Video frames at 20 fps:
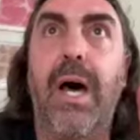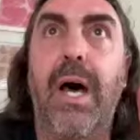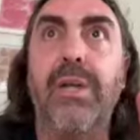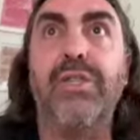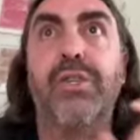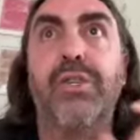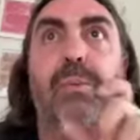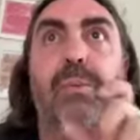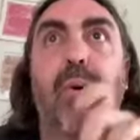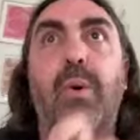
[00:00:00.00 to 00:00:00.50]

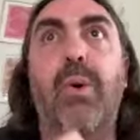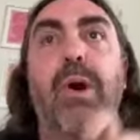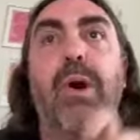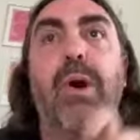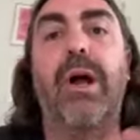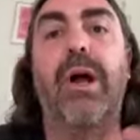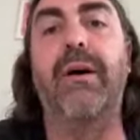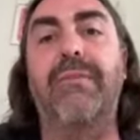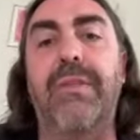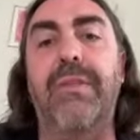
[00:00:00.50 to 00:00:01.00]

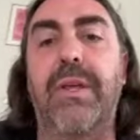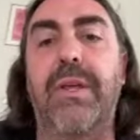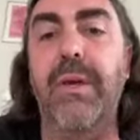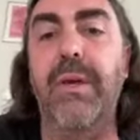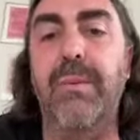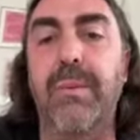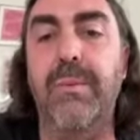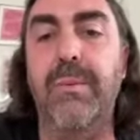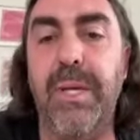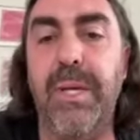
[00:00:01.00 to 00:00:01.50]
support of the
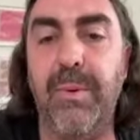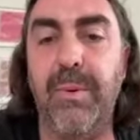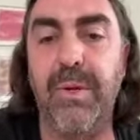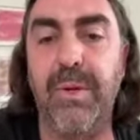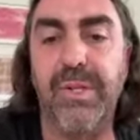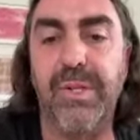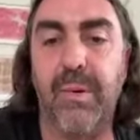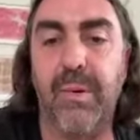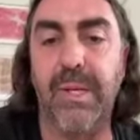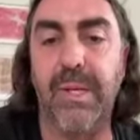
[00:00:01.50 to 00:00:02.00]
Cuban people.
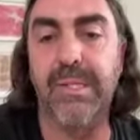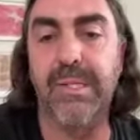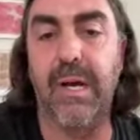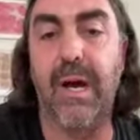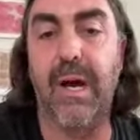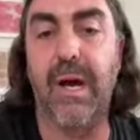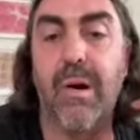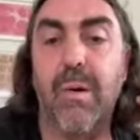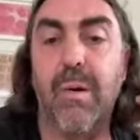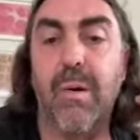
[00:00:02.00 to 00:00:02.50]
So it's
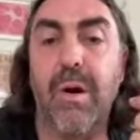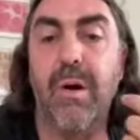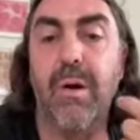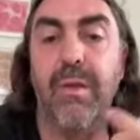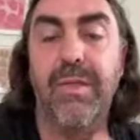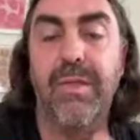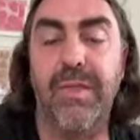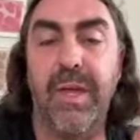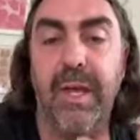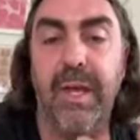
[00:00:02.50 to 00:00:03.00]

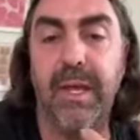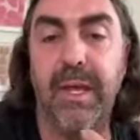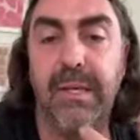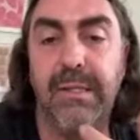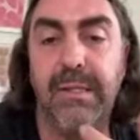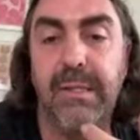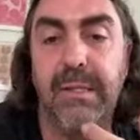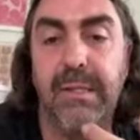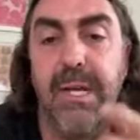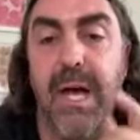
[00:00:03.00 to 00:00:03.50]
our thing
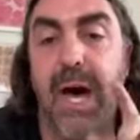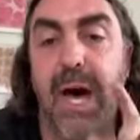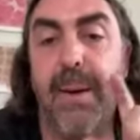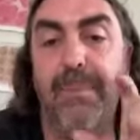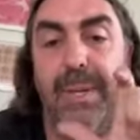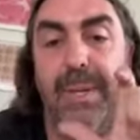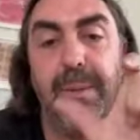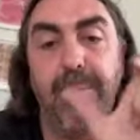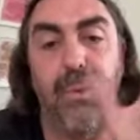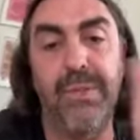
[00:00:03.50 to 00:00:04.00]
is not
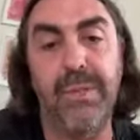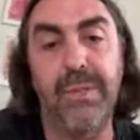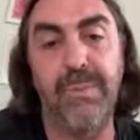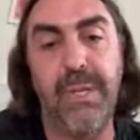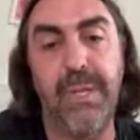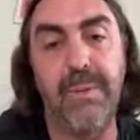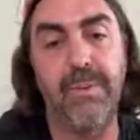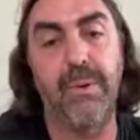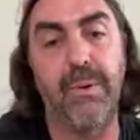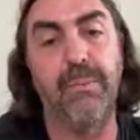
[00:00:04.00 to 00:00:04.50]
people to
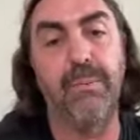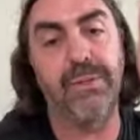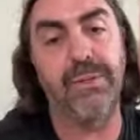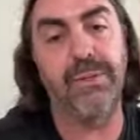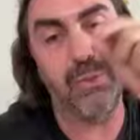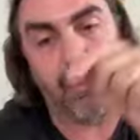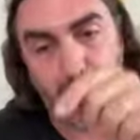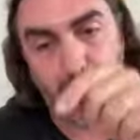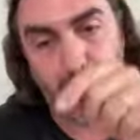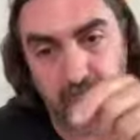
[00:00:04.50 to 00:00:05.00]
people, but
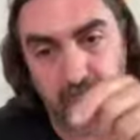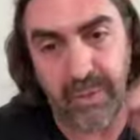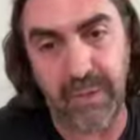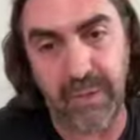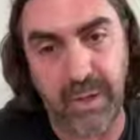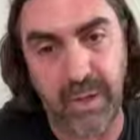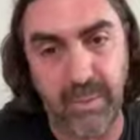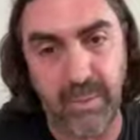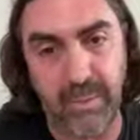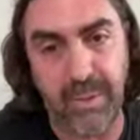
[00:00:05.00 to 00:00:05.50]
support of the
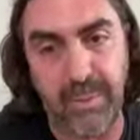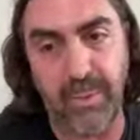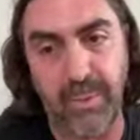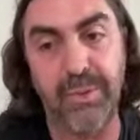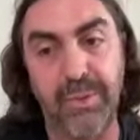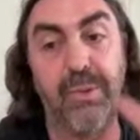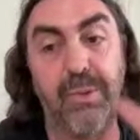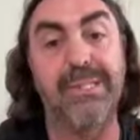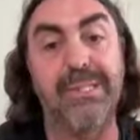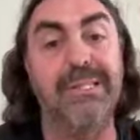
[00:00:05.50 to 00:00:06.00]
Cuban people.
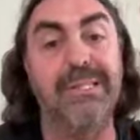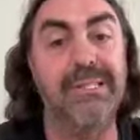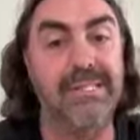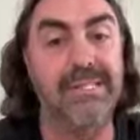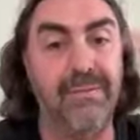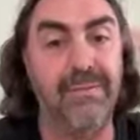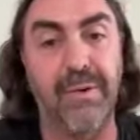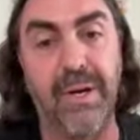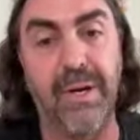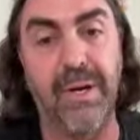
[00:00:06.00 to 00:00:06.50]
So it's a
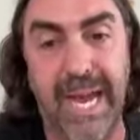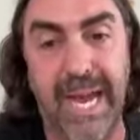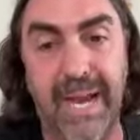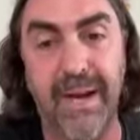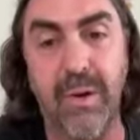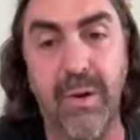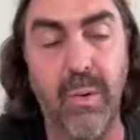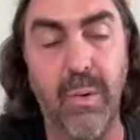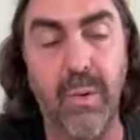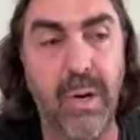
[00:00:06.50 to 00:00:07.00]
different
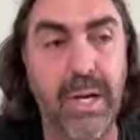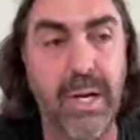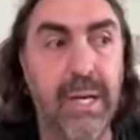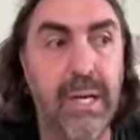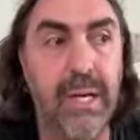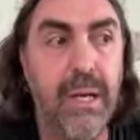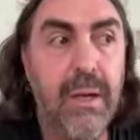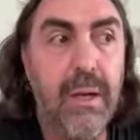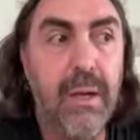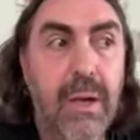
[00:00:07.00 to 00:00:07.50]

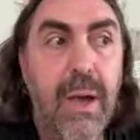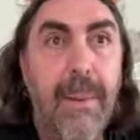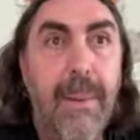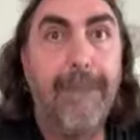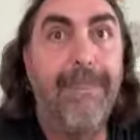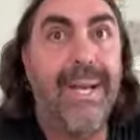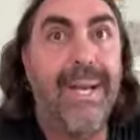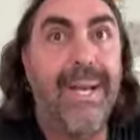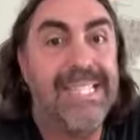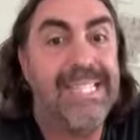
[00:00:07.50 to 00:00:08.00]
category,
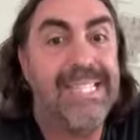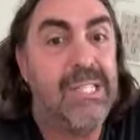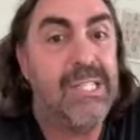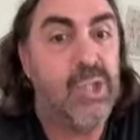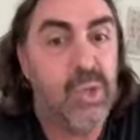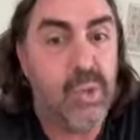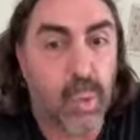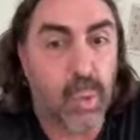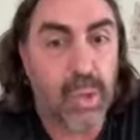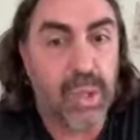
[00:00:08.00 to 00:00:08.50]
but it's
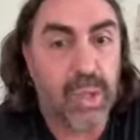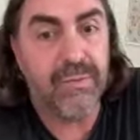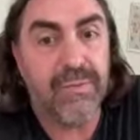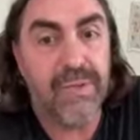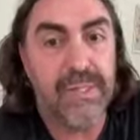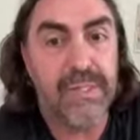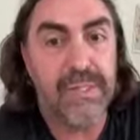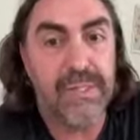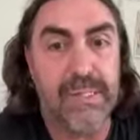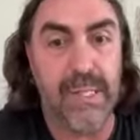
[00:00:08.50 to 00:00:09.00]
sort of
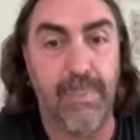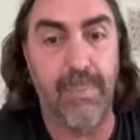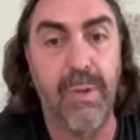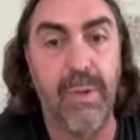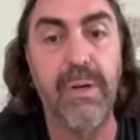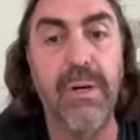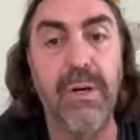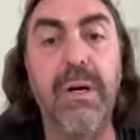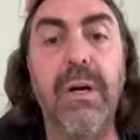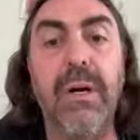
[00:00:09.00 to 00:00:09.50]

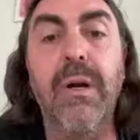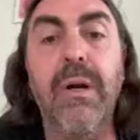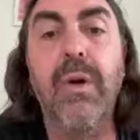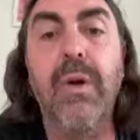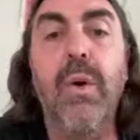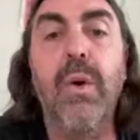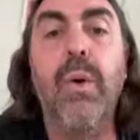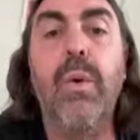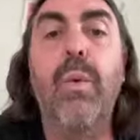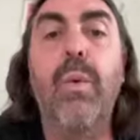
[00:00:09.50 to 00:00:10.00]
similar.
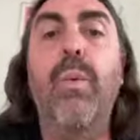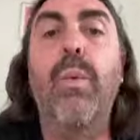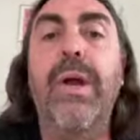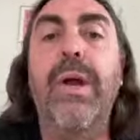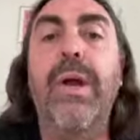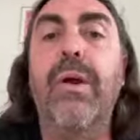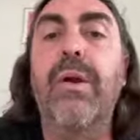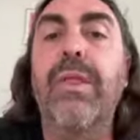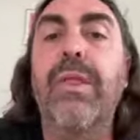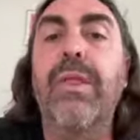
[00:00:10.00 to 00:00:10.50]

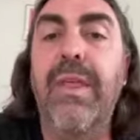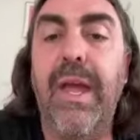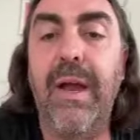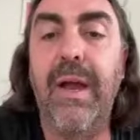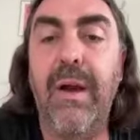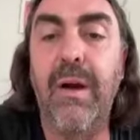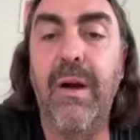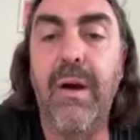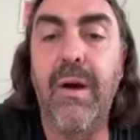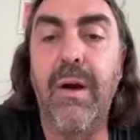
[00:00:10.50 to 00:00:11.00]
We're
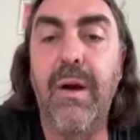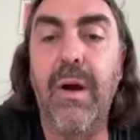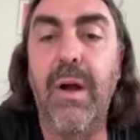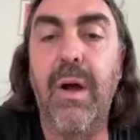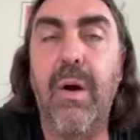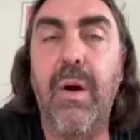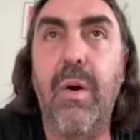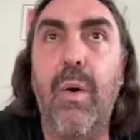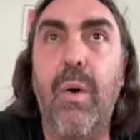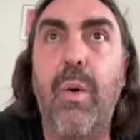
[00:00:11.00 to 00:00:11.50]
there
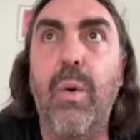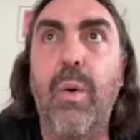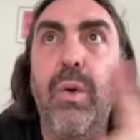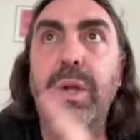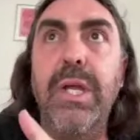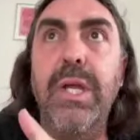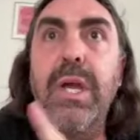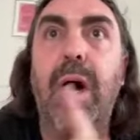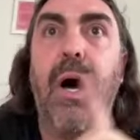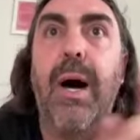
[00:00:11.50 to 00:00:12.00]

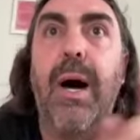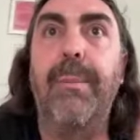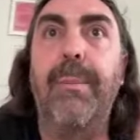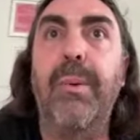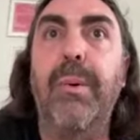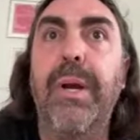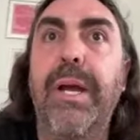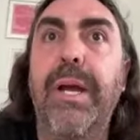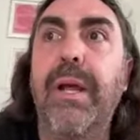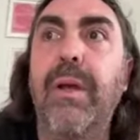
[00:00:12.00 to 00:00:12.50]
only
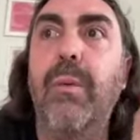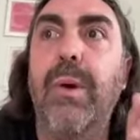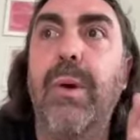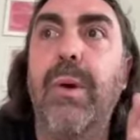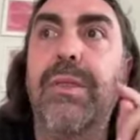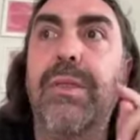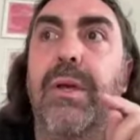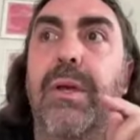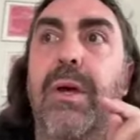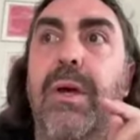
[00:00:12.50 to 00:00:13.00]
operating
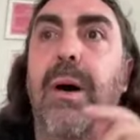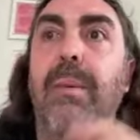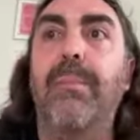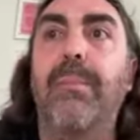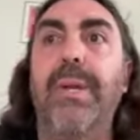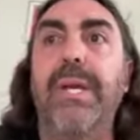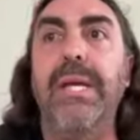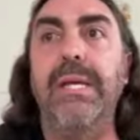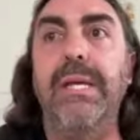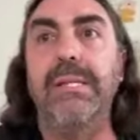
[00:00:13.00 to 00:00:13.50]
with
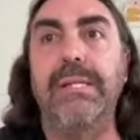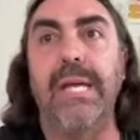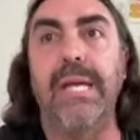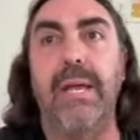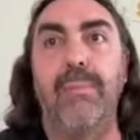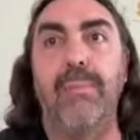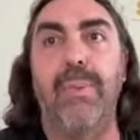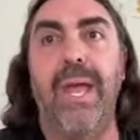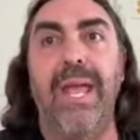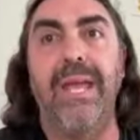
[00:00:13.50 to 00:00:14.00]
companies
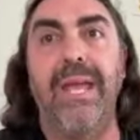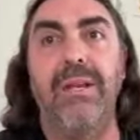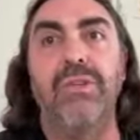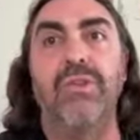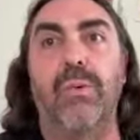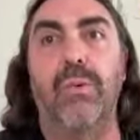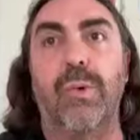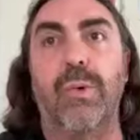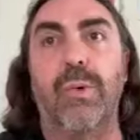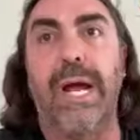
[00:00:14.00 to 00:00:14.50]
and paying
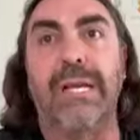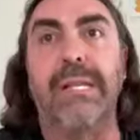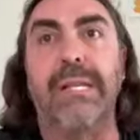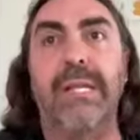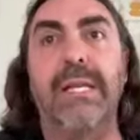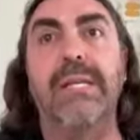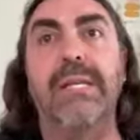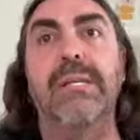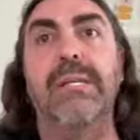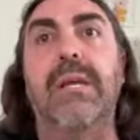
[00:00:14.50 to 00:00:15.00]

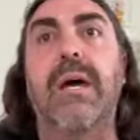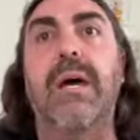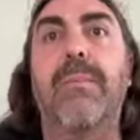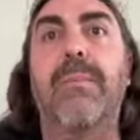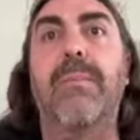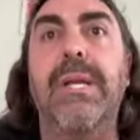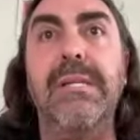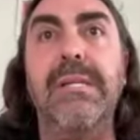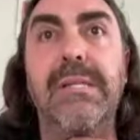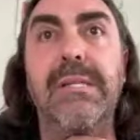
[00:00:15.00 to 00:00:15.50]
directly to
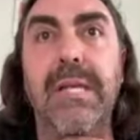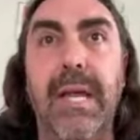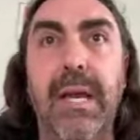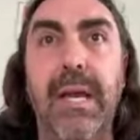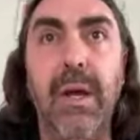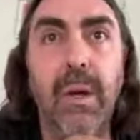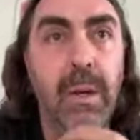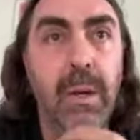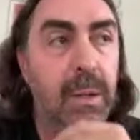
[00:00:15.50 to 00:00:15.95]
companies that